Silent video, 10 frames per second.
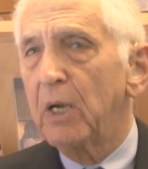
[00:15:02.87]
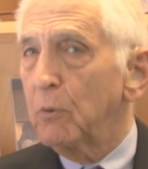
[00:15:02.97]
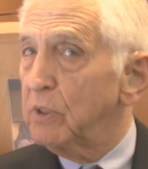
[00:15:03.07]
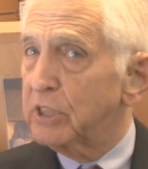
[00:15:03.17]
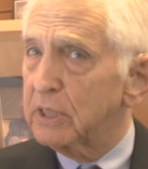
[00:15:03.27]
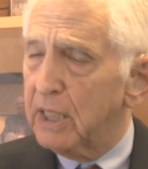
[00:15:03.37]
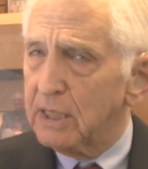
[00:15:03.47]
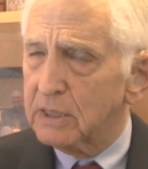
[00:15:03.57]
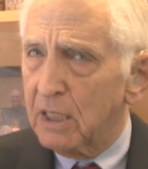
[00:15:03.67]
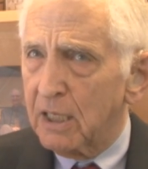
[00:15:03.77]
which at
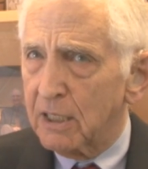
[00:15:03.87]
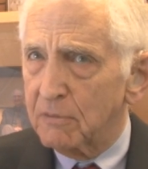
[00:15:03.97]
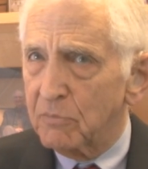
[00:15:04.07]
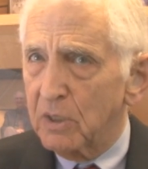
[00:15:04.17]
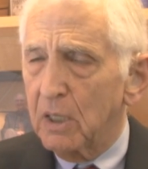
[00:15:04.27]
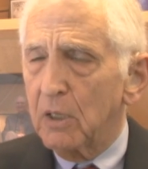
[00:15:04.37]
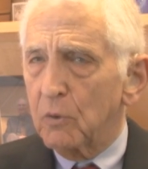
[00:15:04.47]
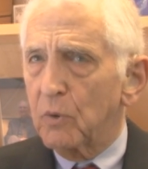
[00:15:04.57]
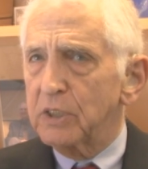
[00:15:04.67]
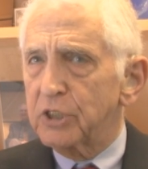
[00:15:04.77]
that time
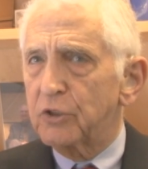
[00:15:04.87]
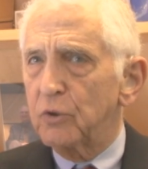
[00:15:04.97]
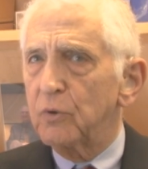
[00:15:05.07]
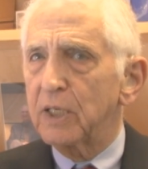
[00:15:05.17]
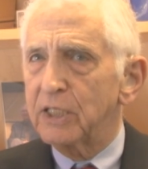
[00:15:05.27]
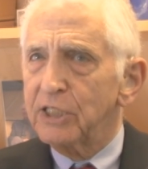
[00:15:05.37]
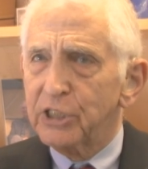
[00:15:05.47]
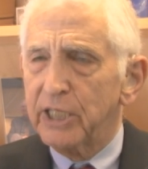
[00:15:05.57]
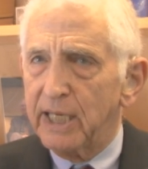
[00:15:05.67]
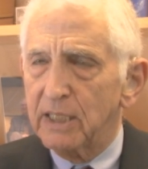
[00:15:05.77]
was to
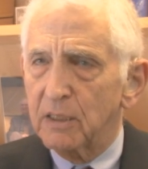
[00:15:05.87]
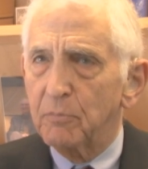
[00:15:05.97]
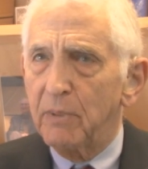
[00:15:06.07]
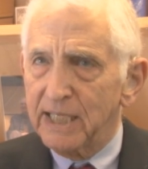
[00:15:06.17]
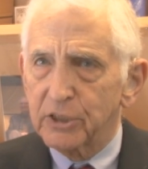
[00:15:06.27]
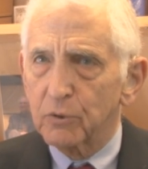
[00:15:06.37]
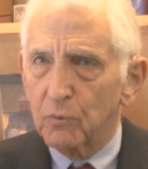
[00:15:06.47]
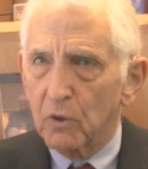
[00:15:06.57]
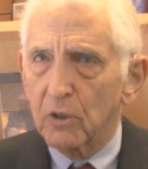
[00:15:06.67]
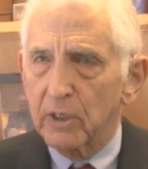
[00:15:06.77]
initiate a major
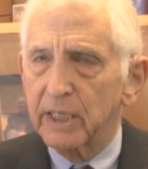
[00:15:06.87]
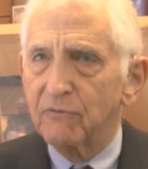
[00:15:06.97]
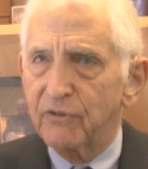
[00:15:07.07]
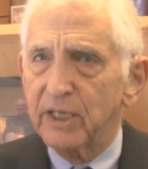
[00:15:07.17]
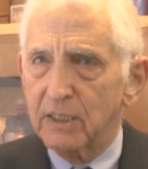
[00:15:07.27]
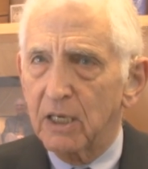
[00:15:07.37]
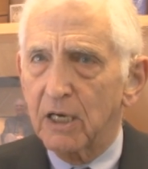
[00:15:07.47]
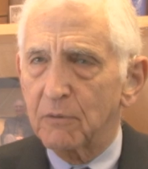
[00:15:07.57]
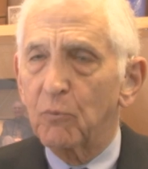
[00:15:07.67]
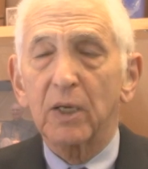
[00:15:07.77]
war in
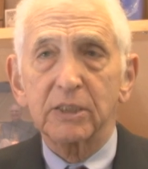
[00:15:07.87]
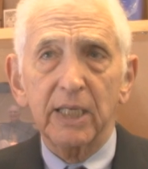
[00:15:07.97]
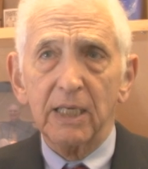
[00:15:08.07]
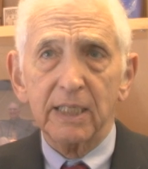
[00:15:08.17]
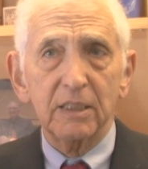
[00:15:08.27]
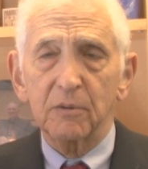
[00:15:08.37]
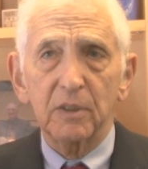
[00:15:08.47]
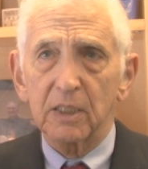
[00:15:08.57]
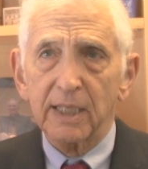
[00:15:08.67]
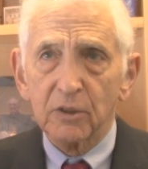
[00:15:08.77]
Vietnam while telling
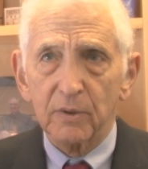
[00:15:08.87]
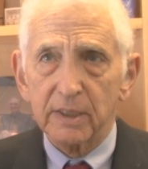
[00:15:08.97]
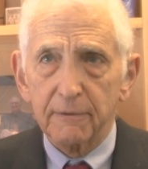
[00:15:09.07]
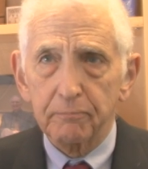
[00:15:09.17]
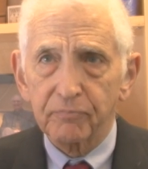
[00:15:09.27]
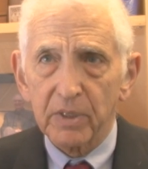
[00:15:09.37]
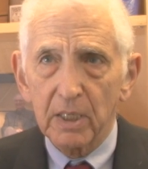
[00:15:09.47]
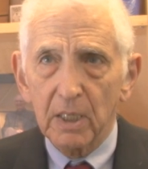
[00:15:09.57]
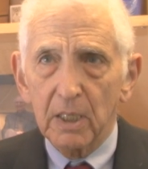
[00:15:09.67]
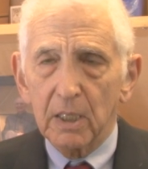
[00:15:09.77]
the electorate
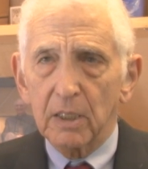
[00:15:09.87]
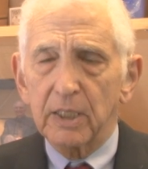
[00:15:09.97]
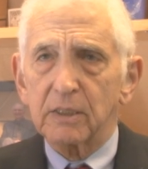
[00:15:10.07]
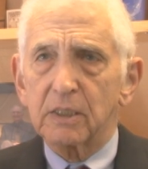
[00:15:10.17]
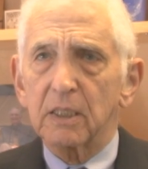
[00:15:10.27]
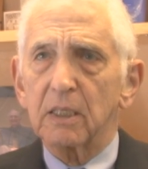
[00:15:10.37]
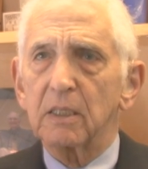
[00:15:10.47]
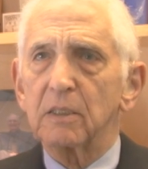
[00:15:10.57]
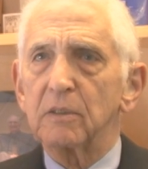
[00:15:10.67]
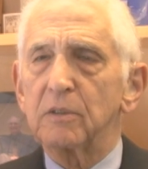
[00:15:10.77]
that
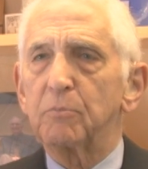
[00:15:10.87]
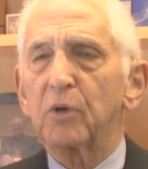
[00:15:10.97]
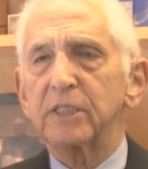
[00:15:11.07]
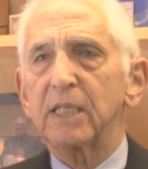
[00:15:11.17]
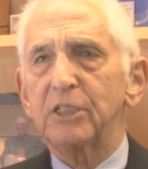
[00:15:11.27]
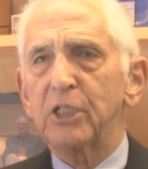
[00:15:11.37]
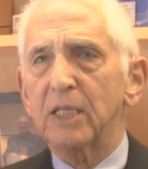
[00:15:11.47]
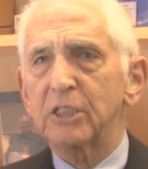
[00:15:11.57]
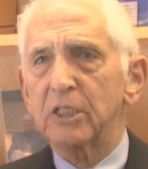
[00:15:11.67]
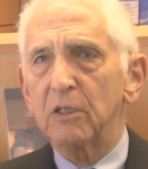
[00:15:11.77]
uh, President
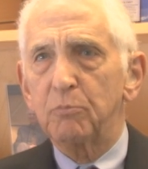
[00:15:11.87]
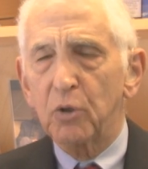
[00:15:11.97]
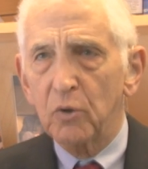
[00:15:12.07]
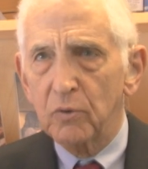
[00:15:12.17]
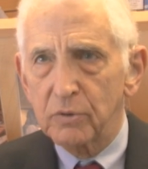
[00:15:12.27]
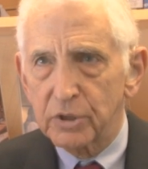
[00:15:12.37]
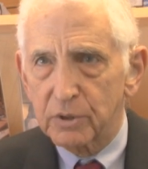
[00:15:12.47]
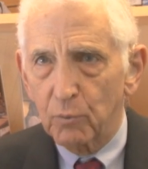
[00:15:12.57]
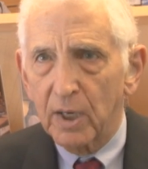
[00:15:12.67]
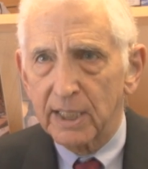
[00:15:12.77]
Johnson
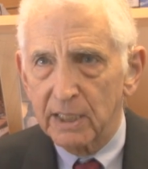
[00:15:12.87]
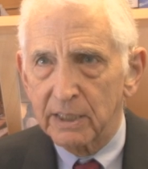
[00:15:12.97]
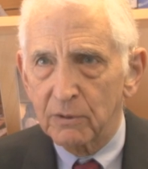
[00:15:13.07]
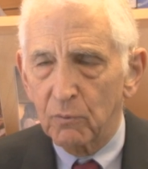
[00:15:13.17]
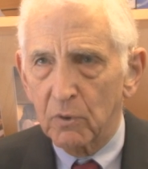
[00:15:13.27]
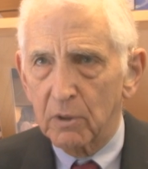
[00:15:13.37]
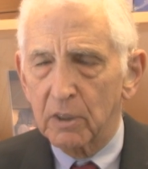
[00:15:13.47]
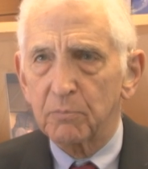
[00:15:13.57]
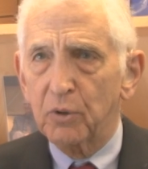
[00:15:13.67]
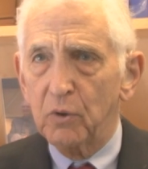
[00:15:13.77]
opposed widening the war
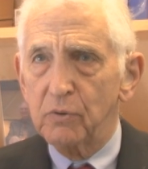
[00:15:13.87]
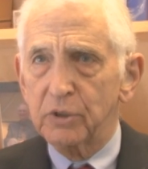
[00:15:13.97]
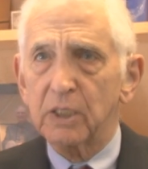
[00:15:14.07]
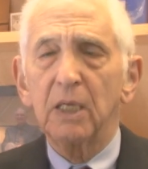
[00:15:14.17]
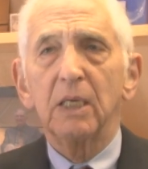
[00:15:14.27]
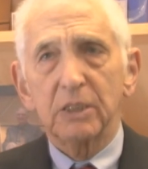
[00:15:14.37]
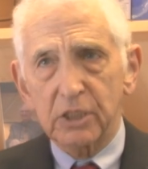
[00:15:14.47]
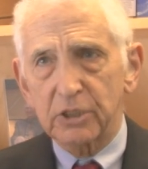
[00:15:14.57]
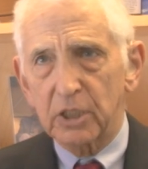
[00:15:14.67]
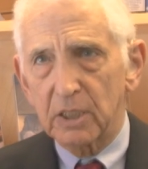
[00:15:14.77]
and opposed
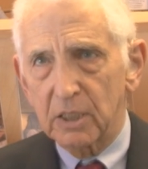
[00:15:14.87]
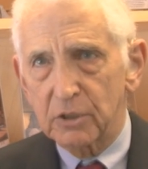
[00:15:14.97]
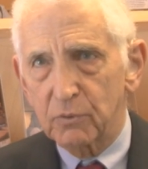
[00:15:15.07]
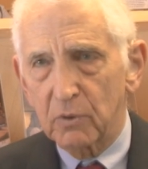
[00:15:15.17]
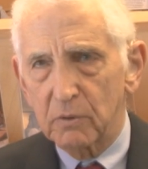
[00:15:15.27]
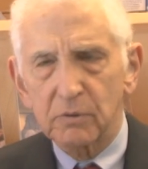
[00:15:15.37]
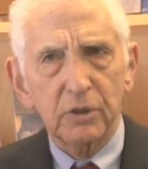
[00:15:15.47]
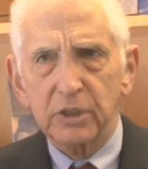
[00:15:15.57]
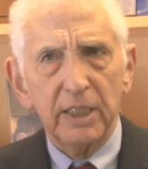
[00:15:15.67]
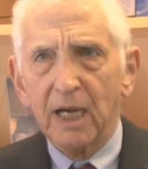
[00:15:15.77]
such a large war, which
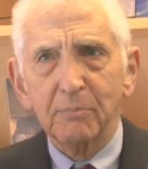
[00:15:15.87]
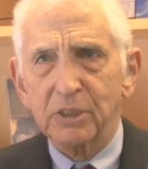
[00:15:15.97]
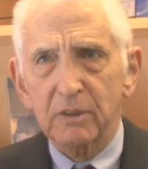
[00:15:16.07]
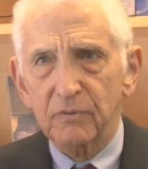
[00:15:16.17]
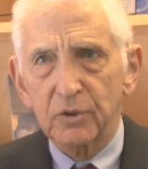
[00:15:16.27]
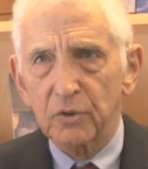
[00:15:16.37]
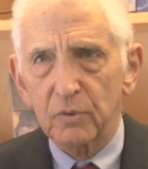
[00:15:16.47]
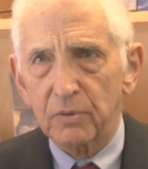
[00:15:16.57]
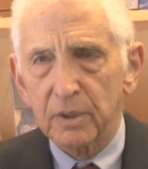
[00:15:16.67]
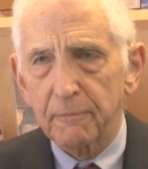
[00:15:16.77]
was the opposite of the
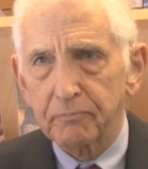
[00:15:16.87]
truth